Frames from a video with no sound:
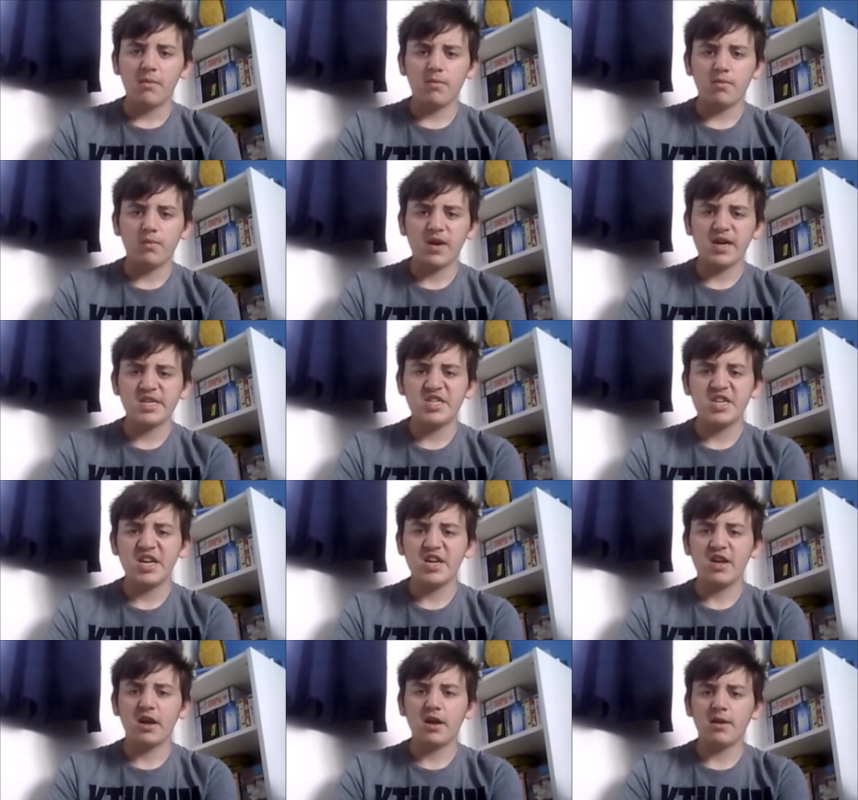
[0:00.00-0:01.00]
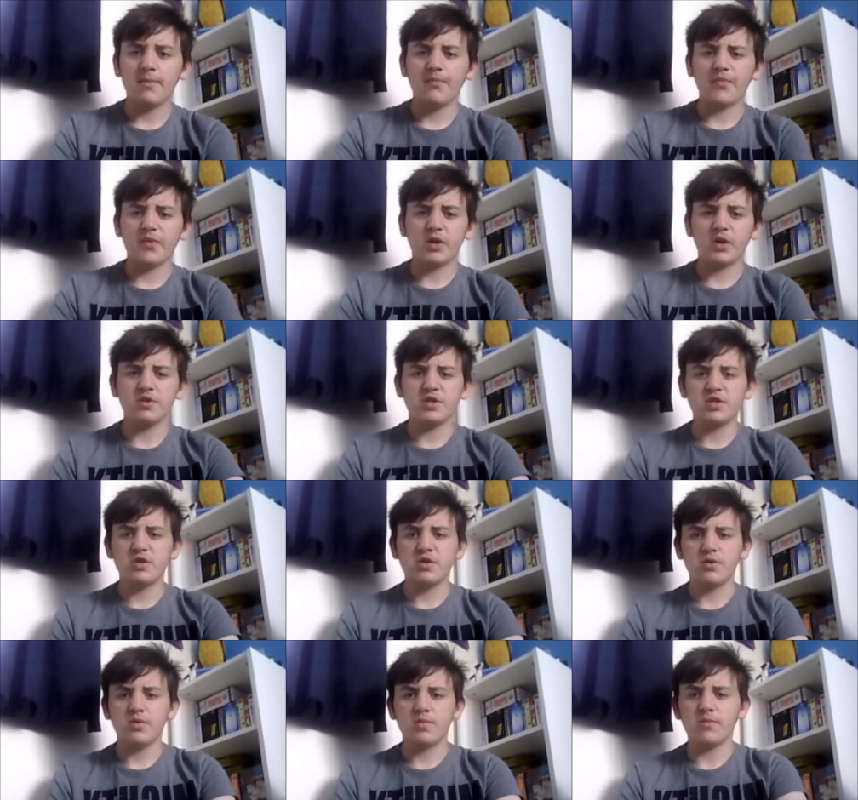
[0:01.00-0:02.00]
where she goes
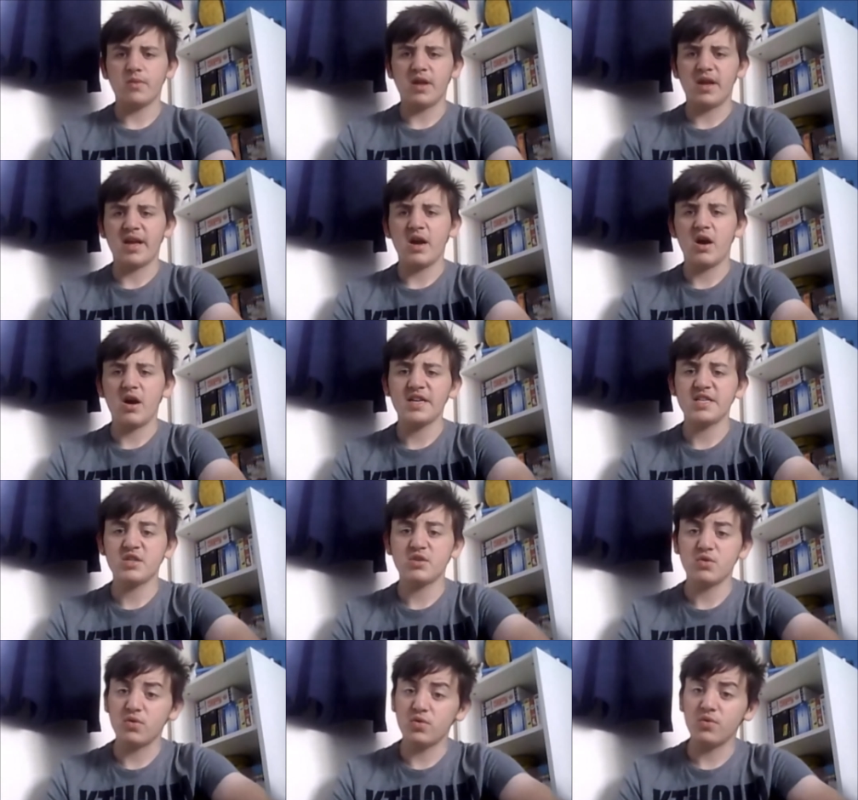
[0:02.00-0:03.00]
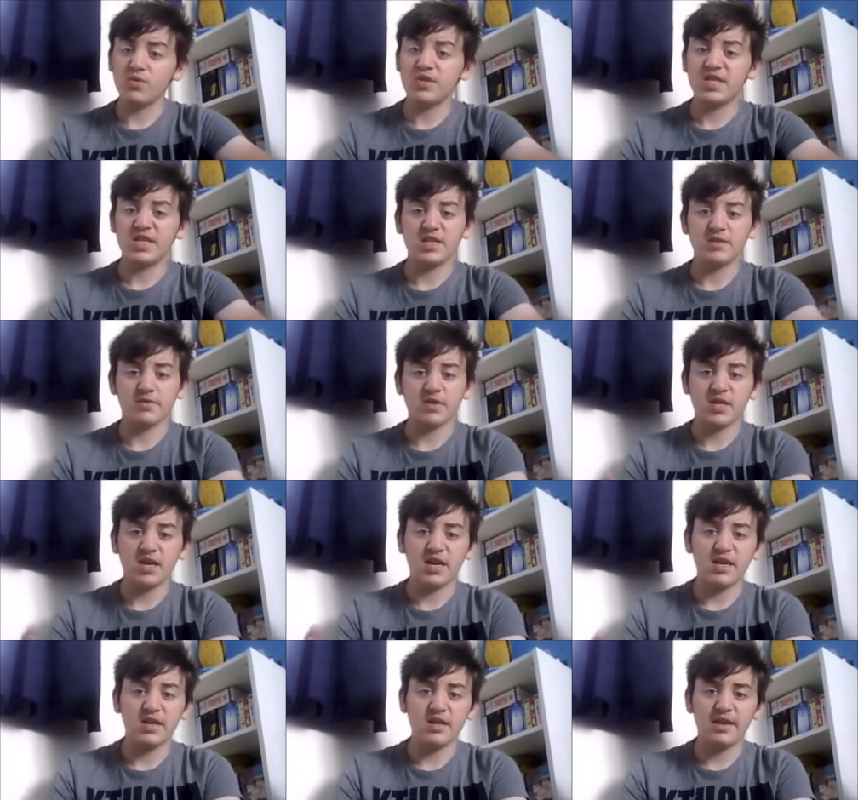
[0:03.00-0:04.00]
to like high school. She's
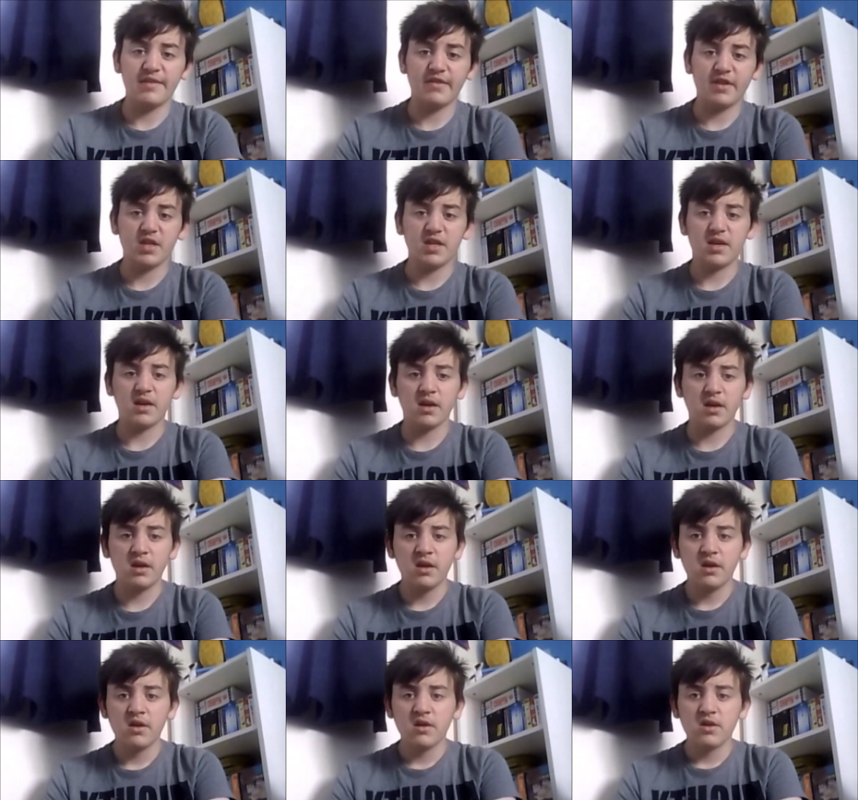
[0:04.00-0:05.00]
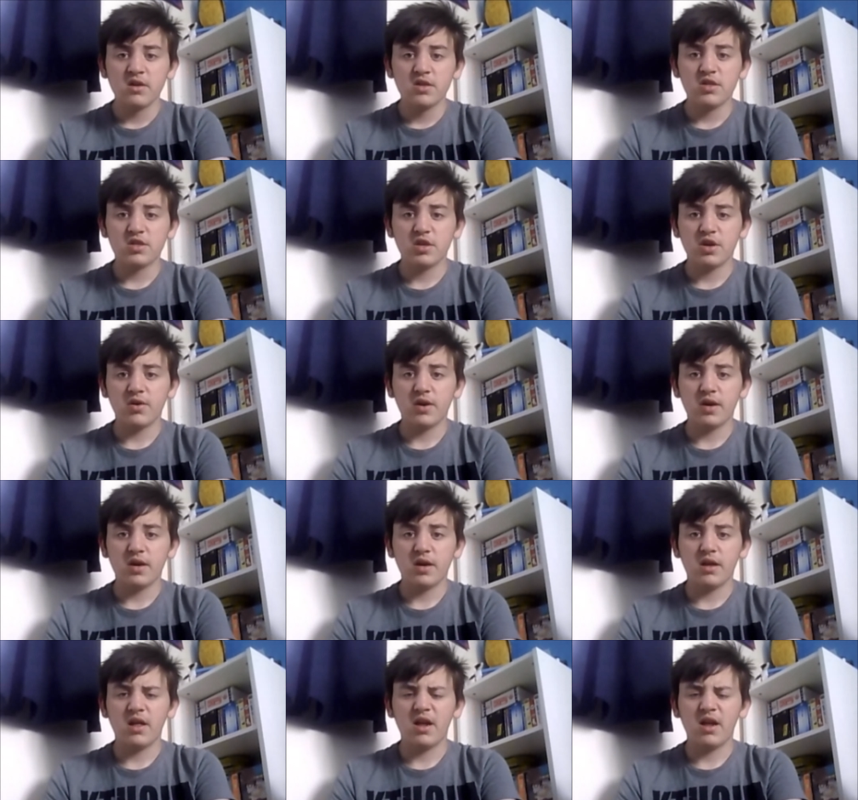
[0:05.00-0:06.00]
retired and everything.
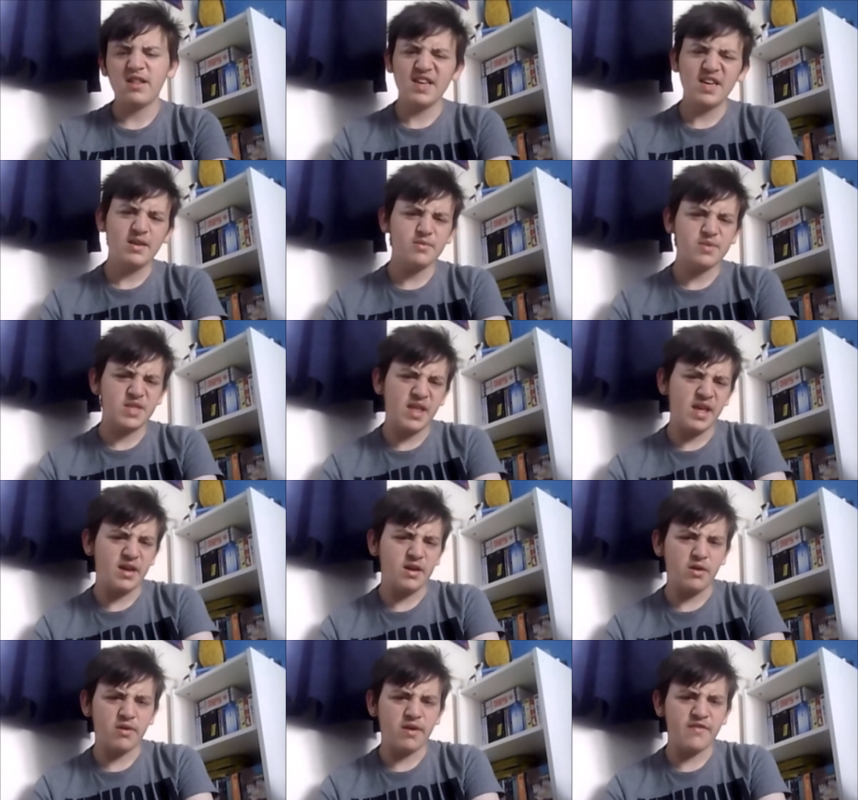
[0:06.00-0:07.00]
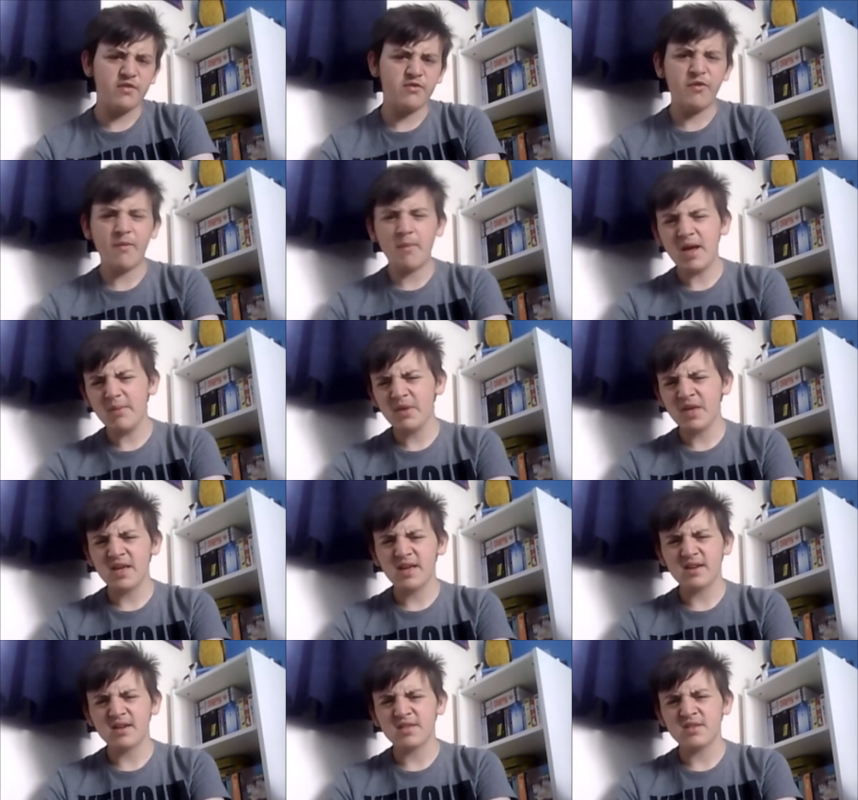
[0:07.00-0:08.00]
So I think it was the Hit Girl graphic novel. It might have been
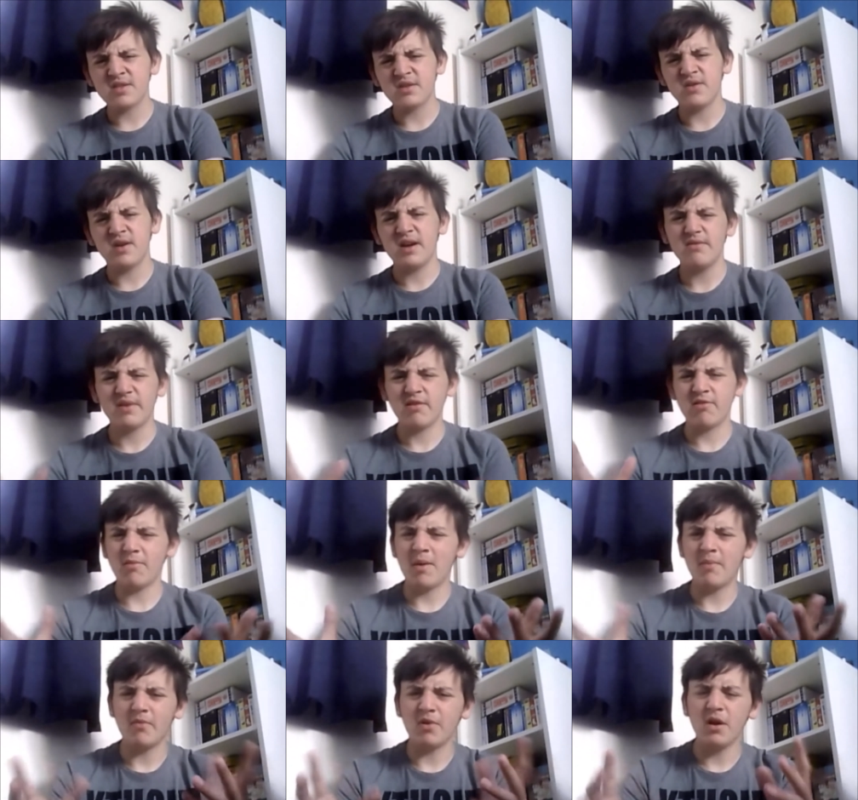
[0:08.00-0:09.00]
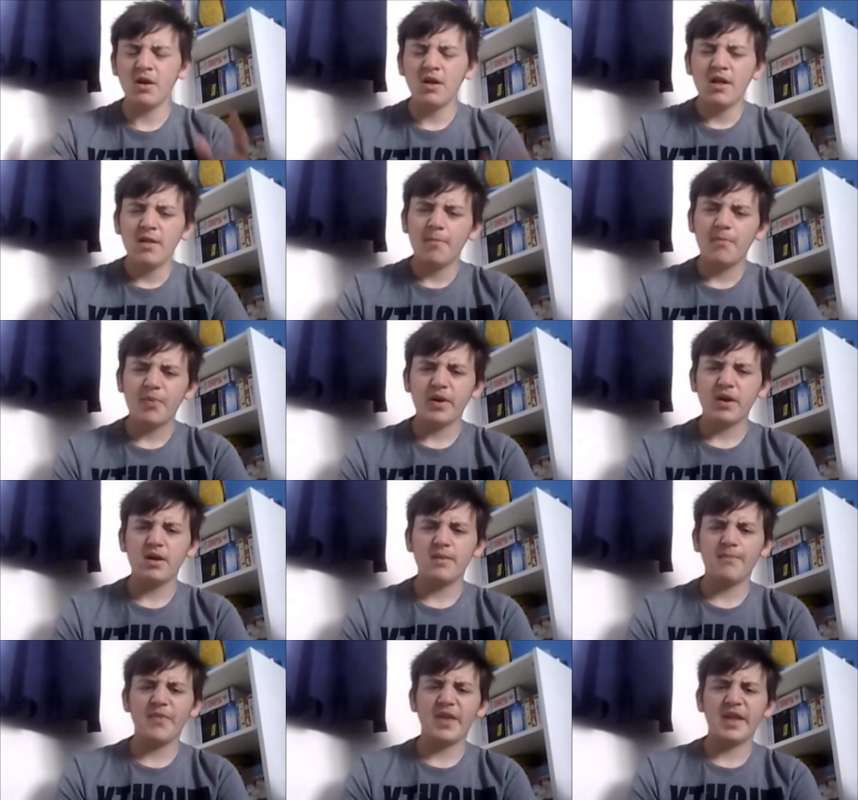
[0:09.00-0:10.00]
Kick-Ass 2. I don't really remember. But
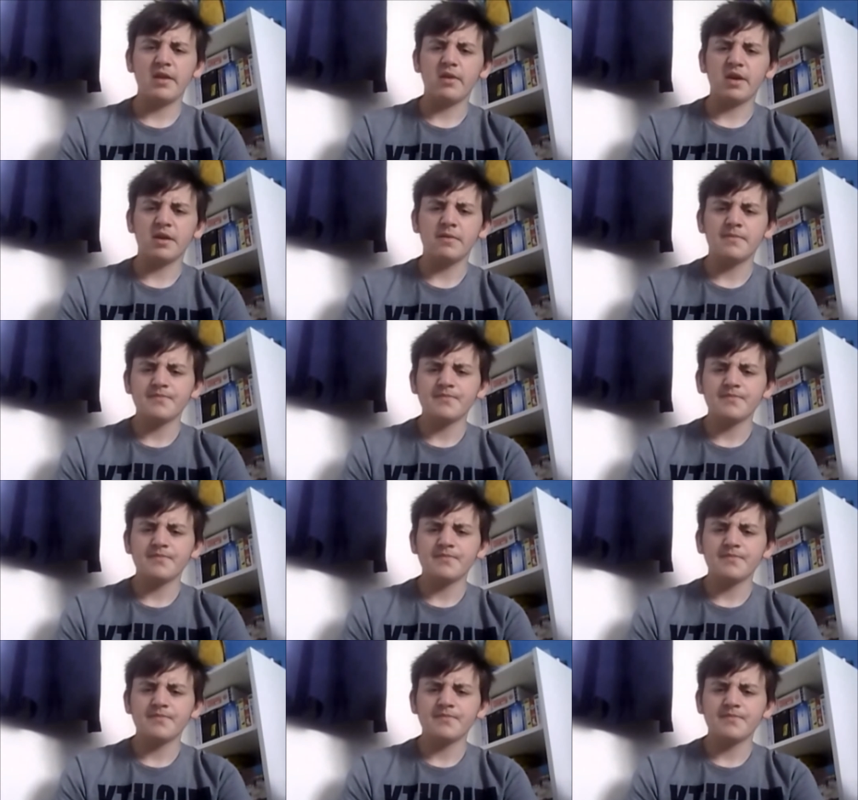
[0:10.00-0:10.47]
anyway,